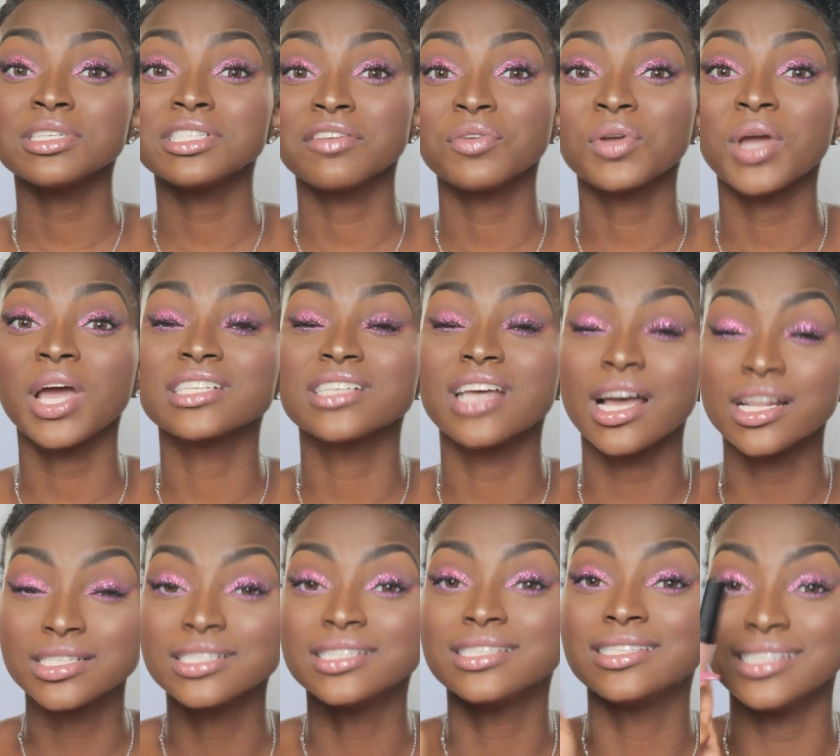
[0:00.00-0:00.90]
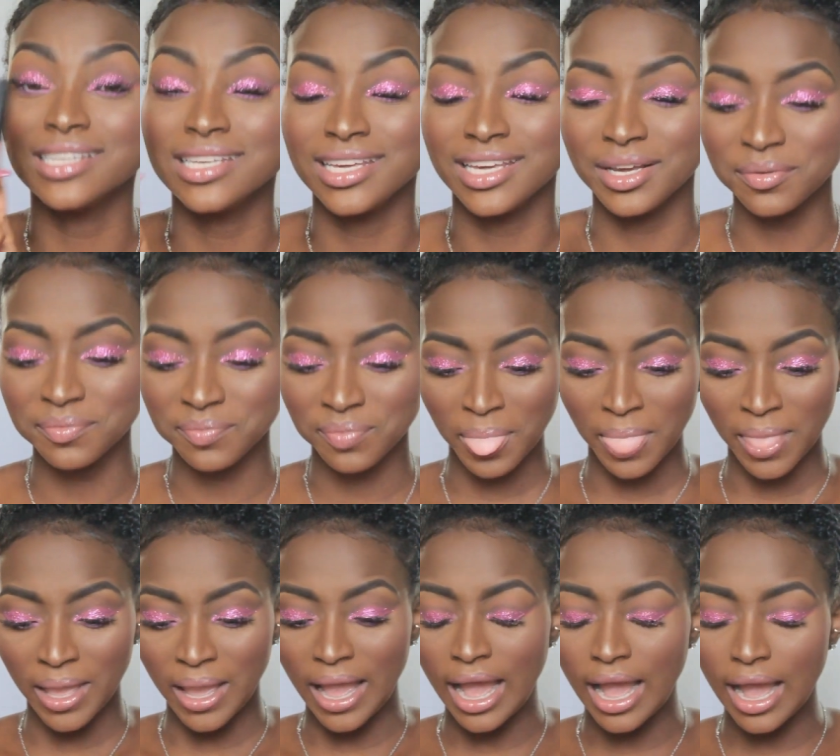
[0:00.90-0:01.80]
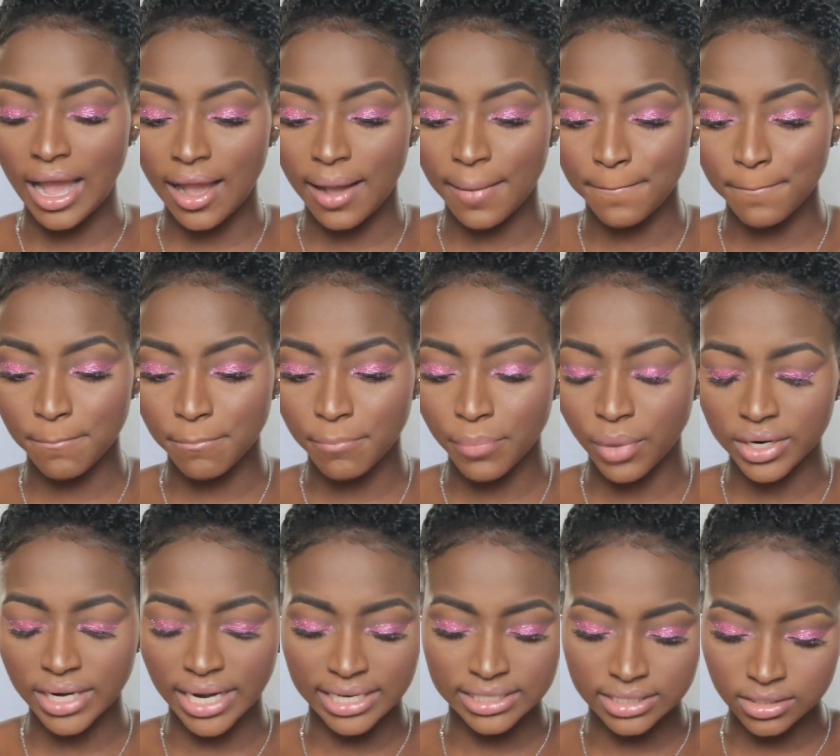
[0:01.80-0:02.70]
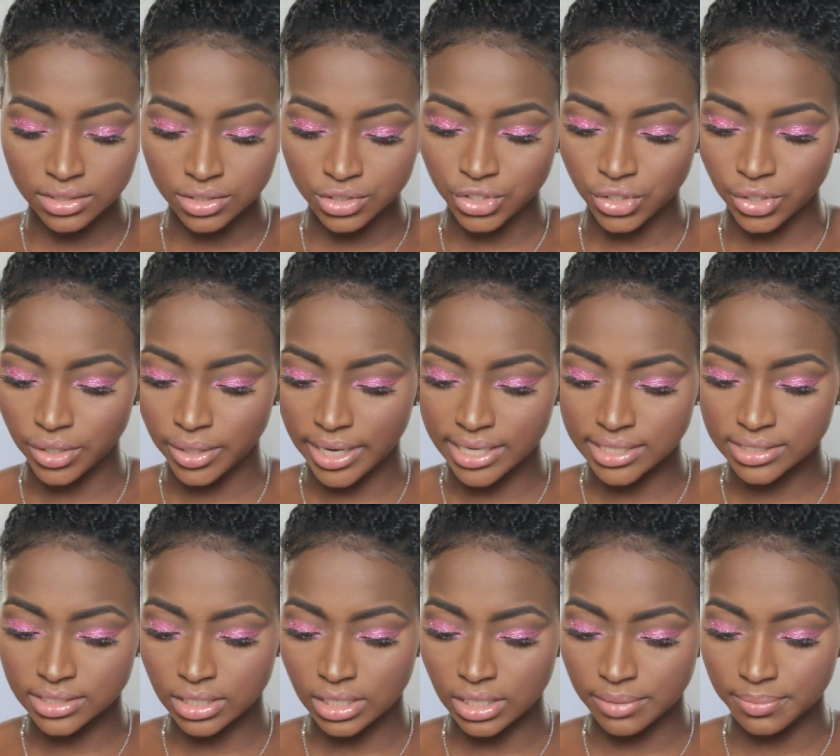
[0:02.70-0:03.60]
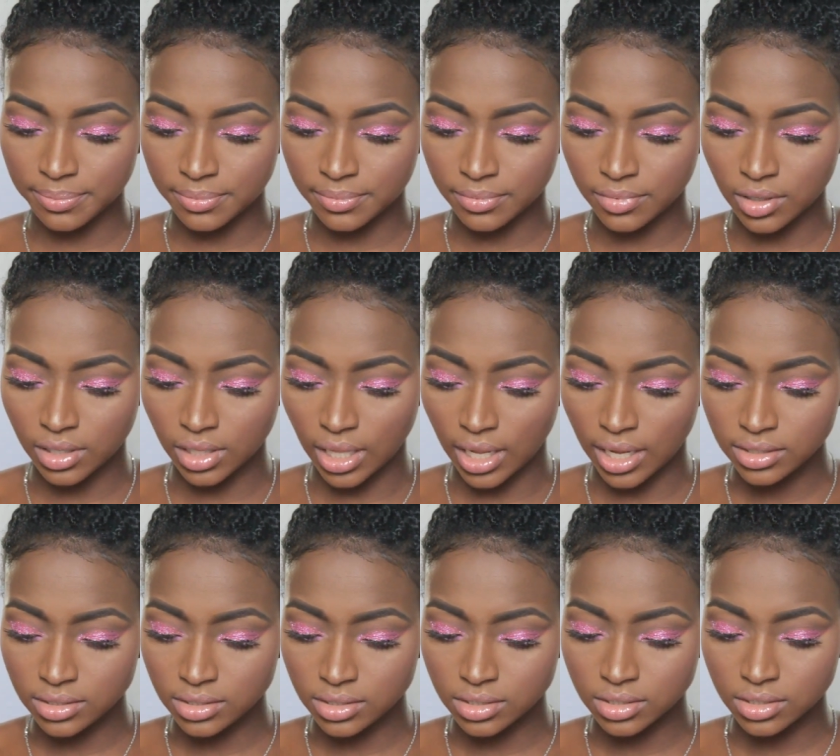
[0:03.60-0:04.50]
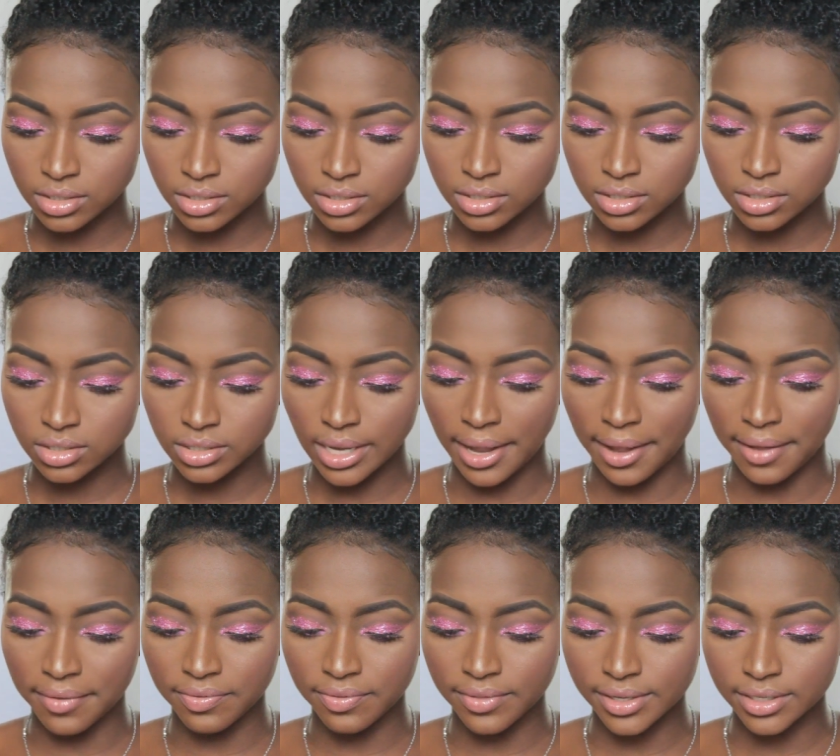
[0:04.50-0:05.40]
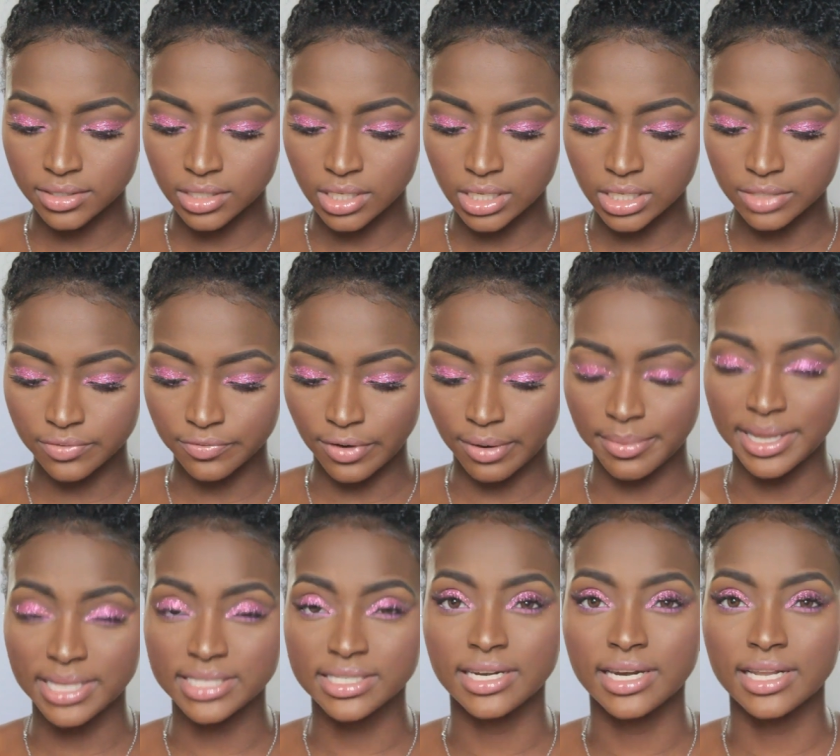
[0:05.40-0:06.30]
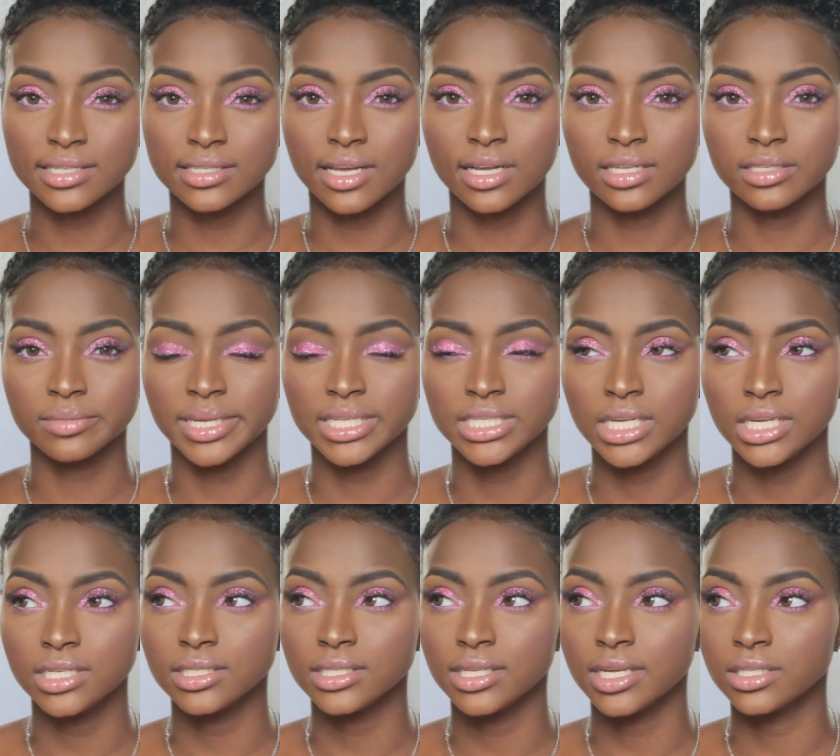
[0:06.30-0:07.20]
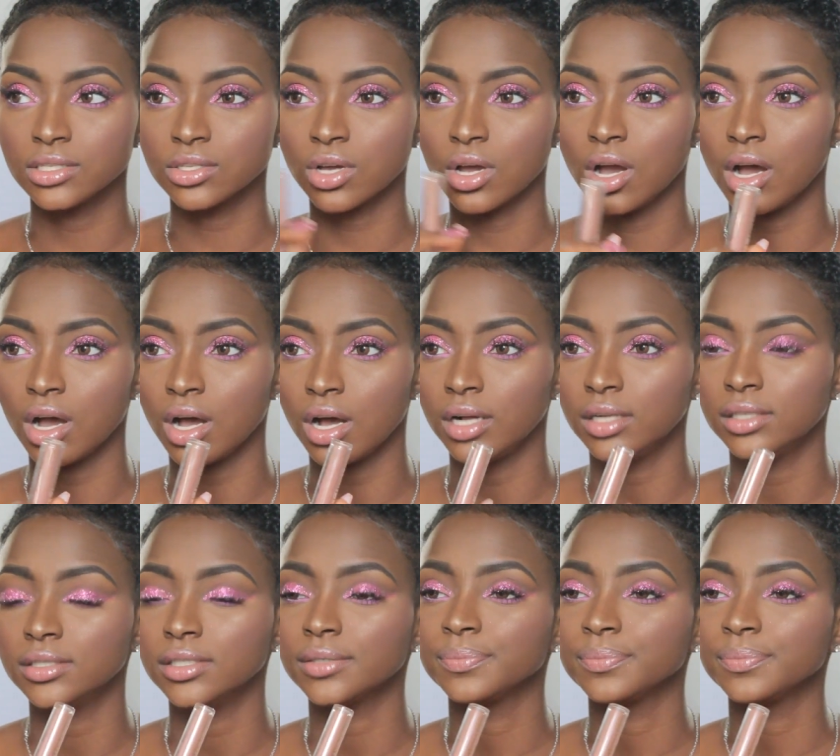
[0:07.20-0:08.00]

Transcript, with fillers: you guys got to see, but I didn't show you guys the lip gloss, and this is from SNS Cosmetics. It's called